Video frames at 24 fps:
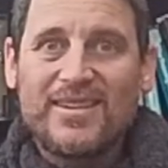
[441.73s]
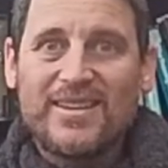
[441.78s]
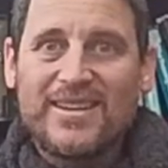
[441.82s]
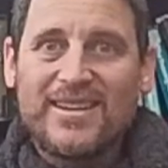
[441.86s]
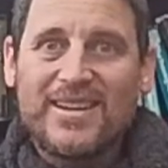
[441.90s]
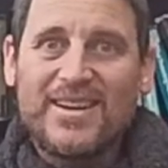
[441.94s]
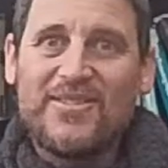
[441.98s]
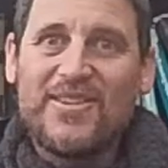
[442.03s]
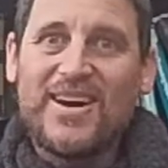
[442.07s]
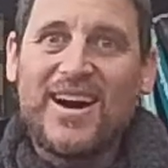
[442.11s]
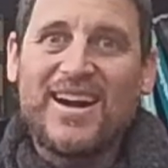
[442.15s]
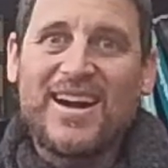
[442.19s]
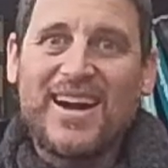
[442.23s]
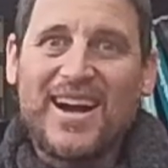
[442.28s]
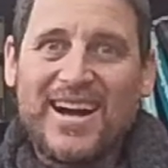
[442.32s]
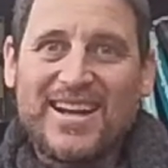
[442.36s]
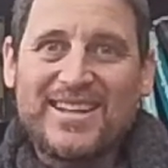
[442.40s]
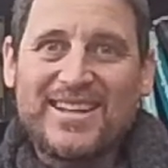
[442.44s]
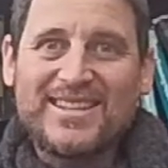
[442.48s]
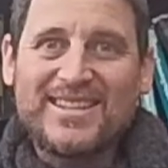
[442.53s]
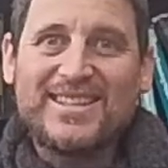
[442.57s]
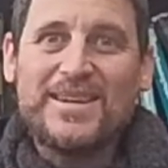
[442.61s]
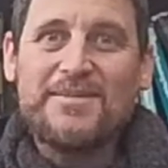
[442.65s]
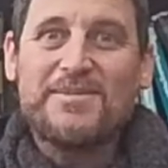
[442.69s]
Come on,
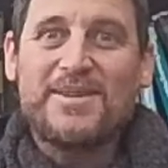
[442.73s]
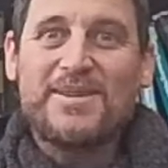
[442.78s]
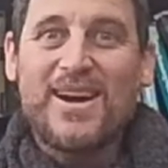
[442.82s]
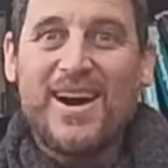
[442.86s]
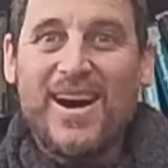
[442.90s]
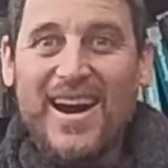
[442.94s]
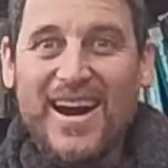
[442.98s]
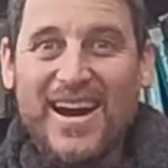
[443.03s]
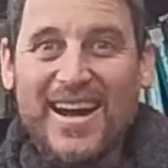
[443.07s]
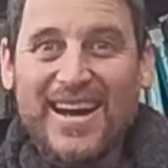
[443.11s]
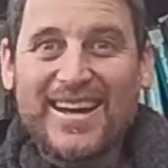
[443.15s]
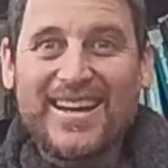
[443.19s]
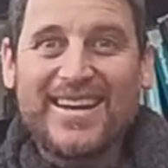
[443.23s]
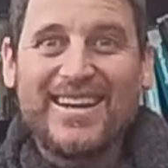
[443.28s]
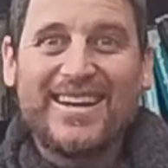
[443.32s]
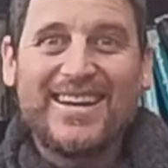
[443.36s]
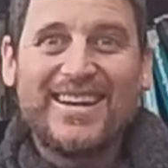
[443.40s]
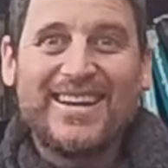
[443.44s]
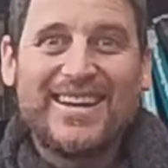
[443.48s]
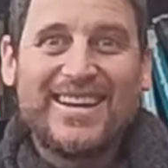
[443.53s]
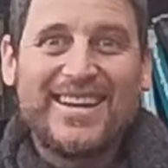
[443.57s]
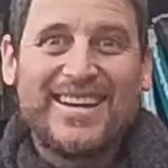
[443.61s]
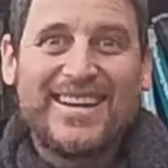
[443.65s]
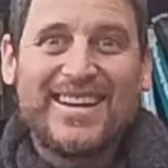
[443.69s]
guys, keep going.
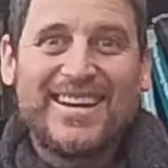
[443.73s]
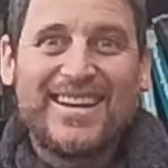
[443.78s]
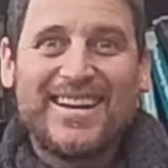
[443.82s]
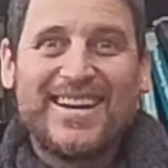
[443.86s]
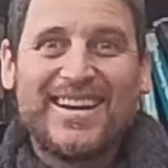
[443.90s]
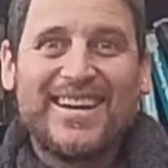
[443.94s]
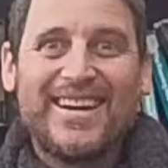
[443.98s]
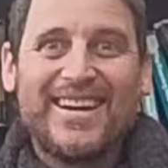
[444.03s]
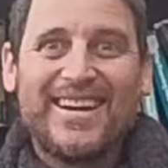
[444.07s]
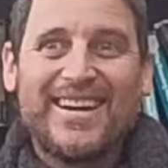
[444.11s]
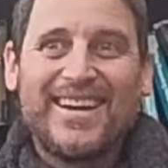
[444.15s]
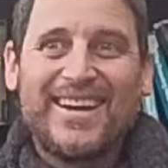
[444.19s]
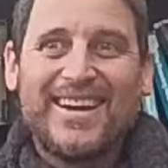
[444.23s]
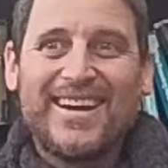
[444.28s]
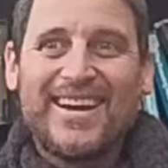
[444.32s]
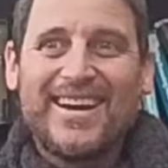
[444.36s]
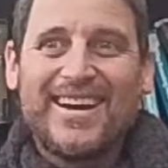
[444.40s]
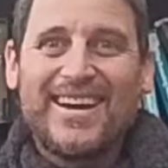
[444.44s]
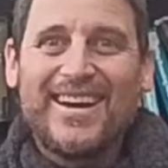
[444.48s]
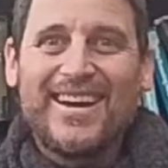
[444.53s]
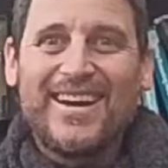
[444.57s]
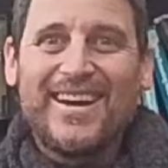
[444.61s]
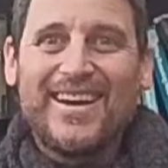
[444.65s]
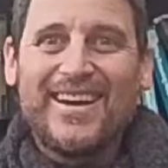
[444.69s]

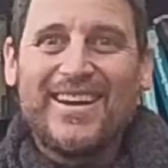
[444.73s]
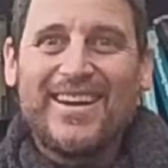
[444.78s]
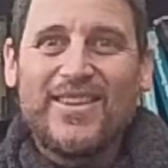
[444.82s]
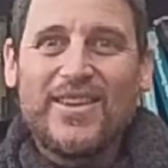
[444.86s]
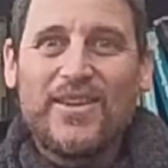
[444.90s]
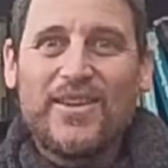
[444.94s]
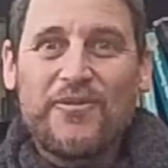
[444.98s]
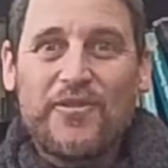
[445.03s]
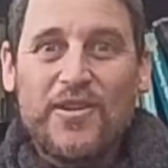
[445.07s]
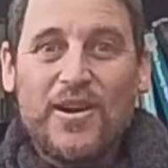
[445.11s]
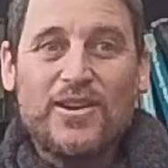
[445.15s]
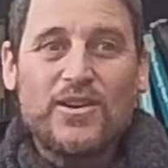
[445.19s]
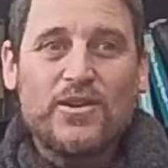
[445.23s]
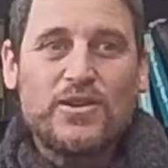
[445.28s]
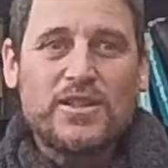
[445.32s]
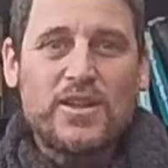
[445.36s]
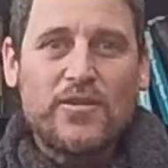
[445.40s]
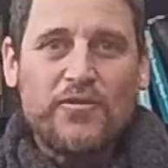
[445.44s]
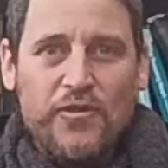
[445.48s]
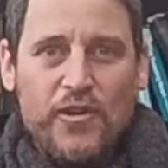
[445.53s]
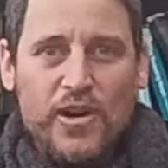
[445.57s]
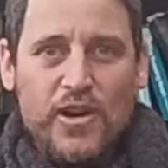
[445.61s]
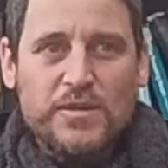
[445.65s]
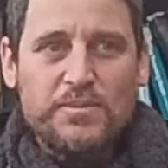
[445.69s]
Who was
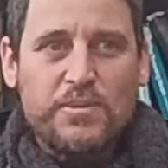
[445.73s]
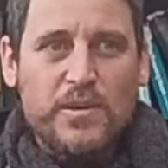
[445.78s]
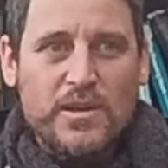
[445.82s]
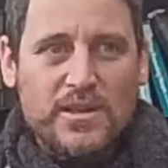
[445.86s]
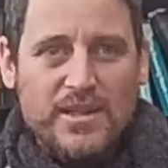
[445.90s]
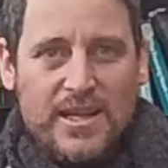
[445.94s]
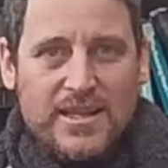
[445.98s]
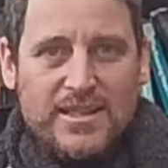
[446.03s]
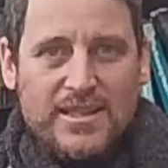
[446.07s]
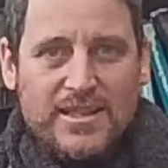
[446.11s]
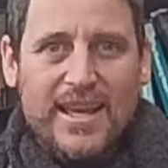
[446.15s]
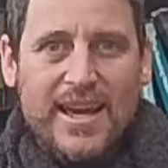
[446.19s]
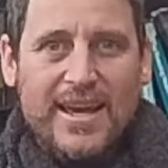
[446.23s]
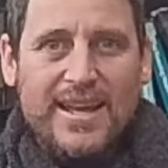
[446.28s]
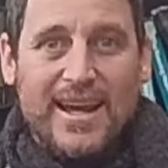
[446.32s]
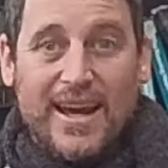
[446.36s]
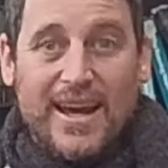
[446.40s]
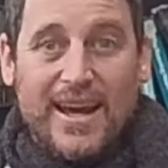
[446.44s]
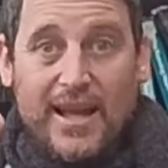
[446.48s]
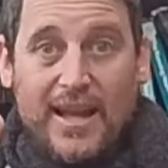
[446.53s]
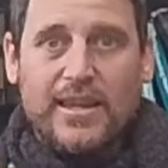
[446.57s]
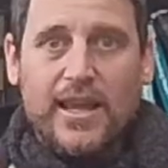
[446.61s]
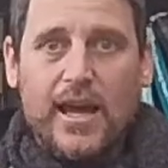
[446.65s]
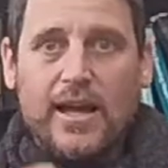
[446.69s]
the first person that said,
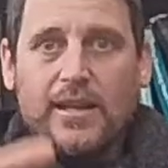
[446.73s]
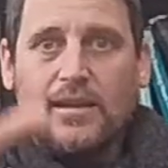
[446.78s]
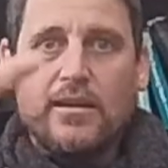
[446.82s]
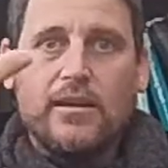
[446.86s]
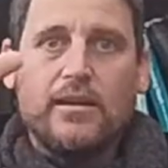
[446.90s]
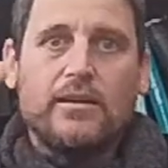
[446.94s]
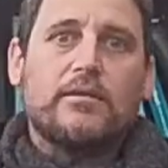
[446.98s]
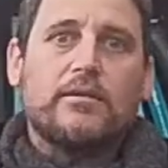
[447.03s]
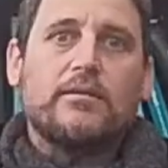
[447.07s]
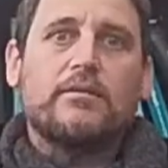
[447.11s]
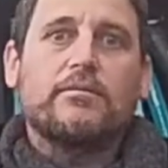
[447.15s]
Chatati?